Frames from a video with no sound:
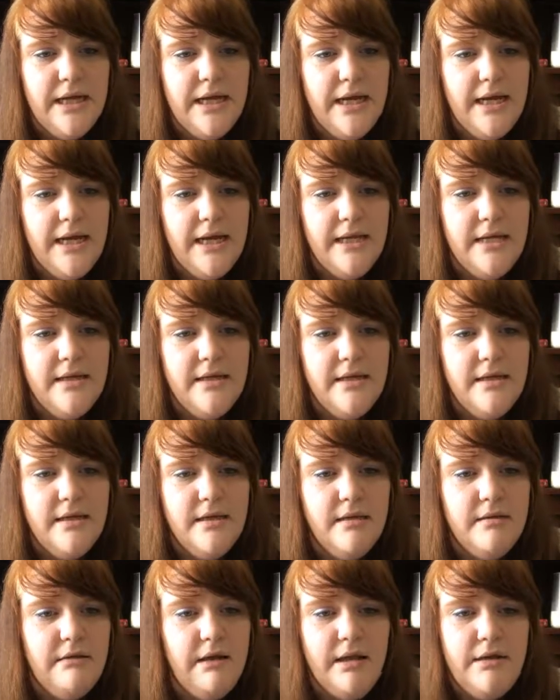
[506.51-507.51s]

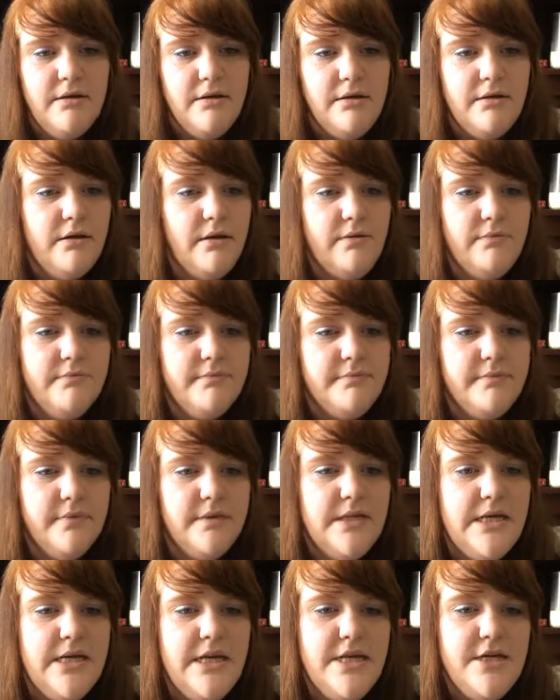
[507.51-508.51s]
And I don't know.
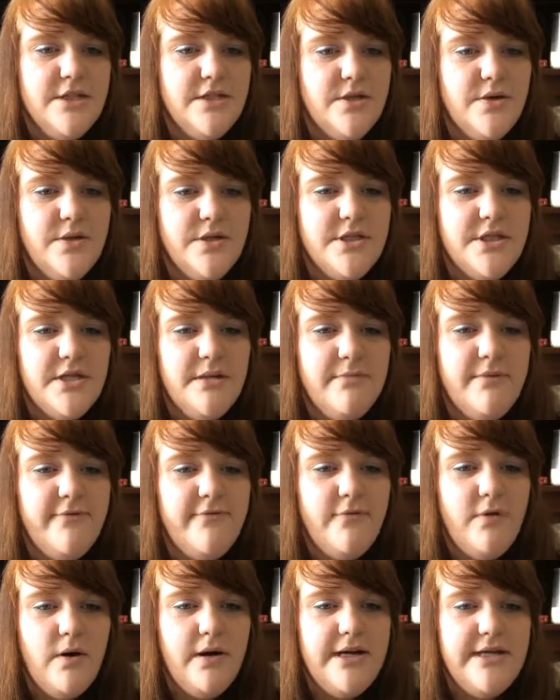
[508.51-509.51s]
So question number
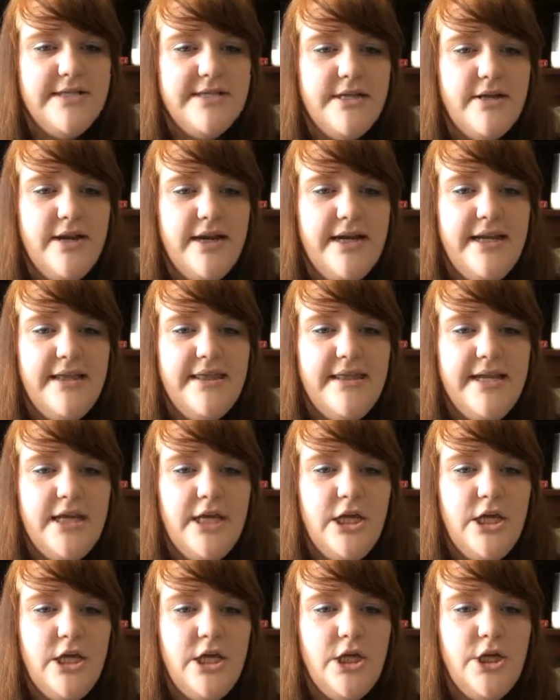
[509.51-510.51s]
4, is there
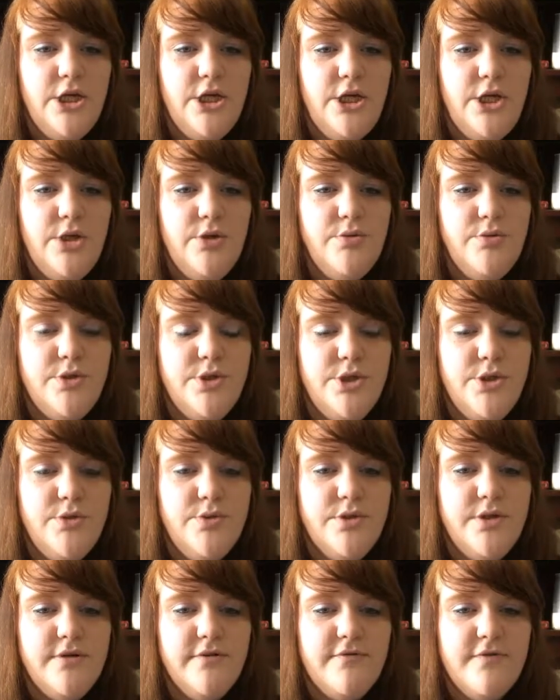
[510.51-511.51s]
anything you
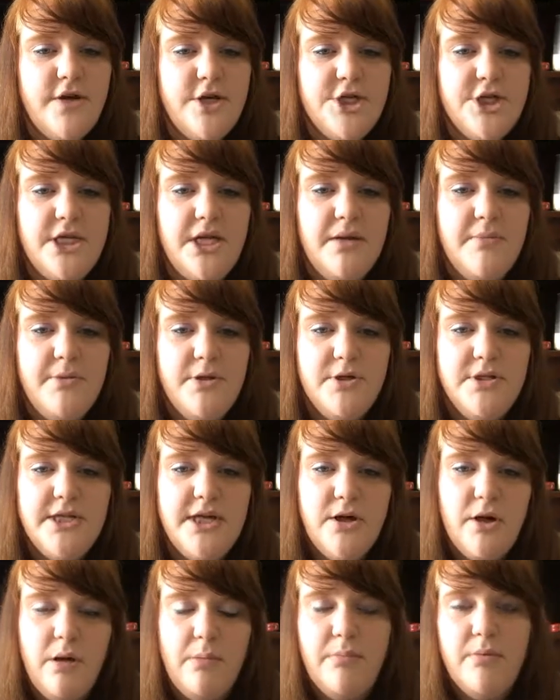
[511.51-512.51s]
do to freshen up your
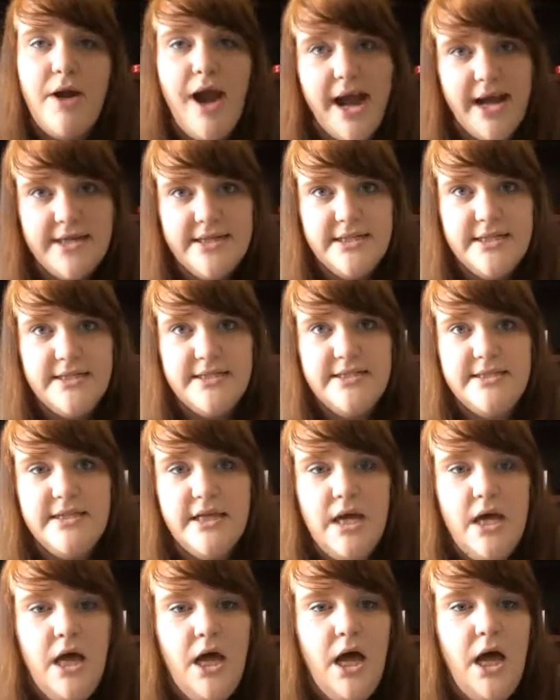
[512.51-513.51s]
tarot practice?
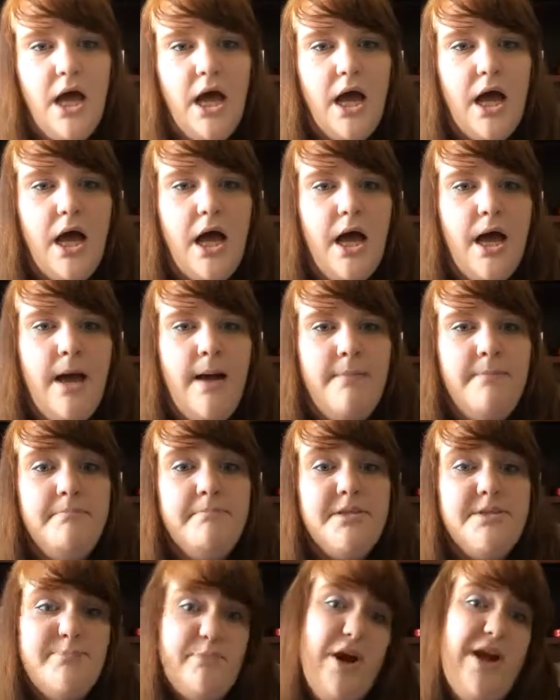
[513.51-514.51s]

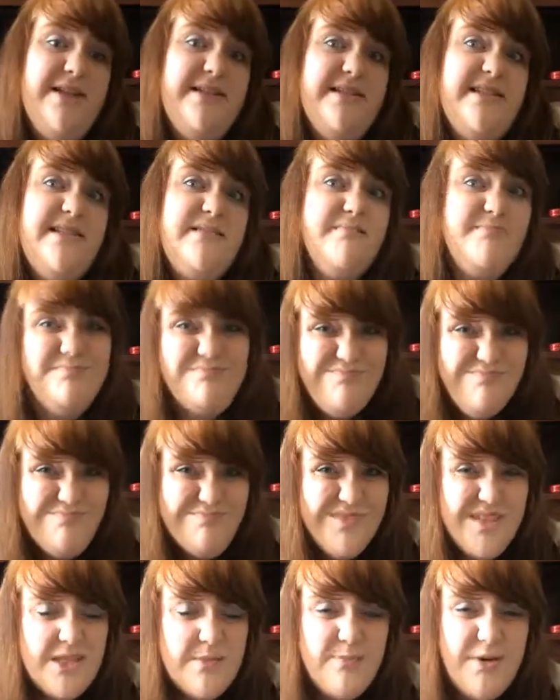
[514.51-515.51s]
Spreads.
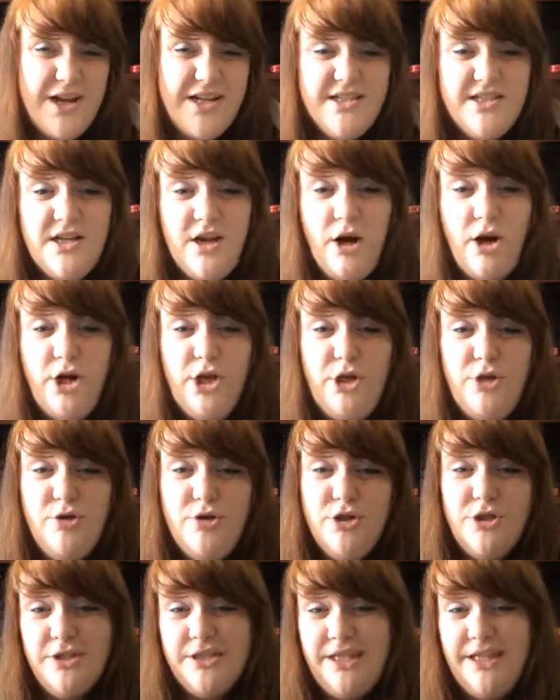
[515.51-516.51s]
Spreads are
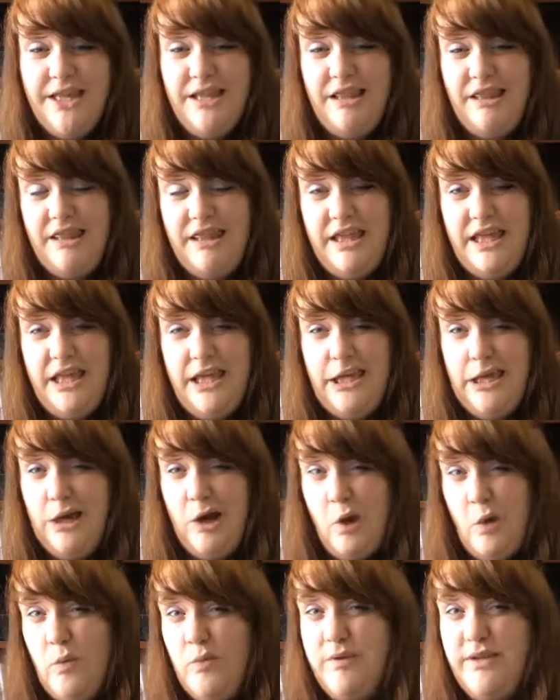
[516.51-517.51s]
usually the
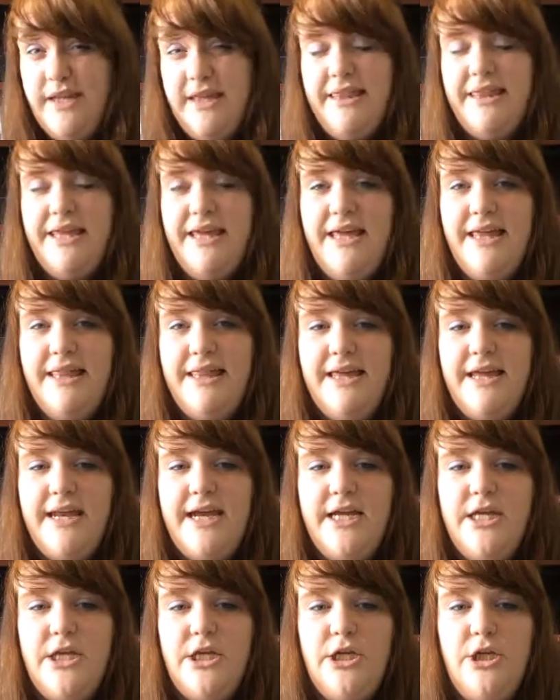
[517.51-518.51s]
only thing that
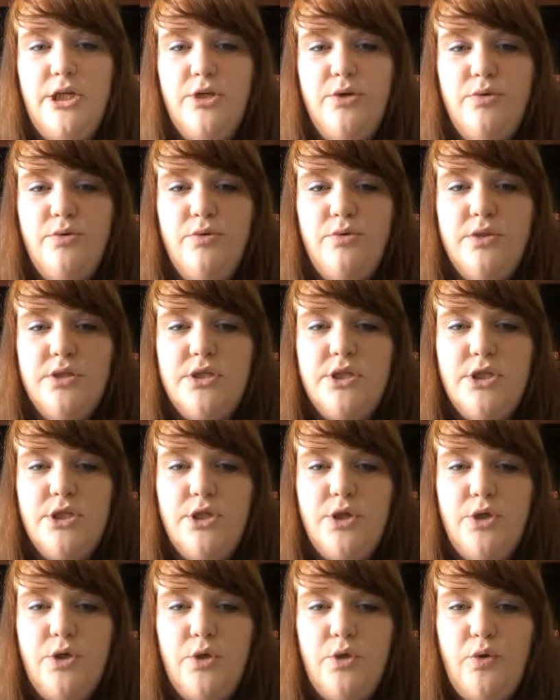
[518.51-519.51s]
I use
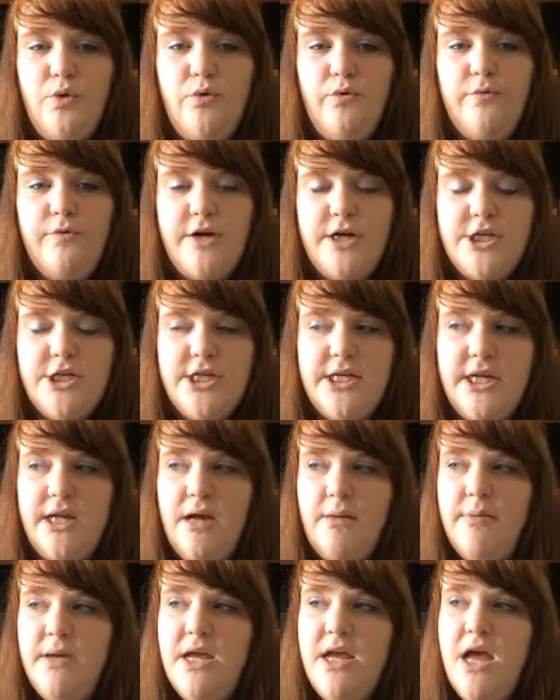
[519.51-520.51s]
to freshen it
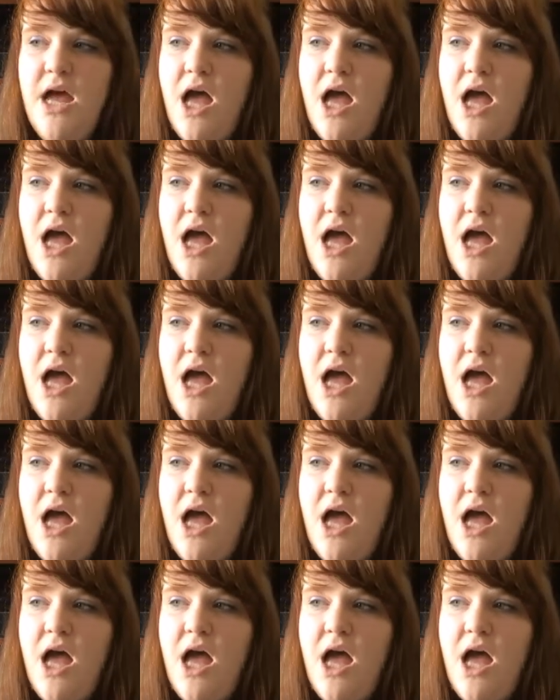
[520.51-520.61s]
up.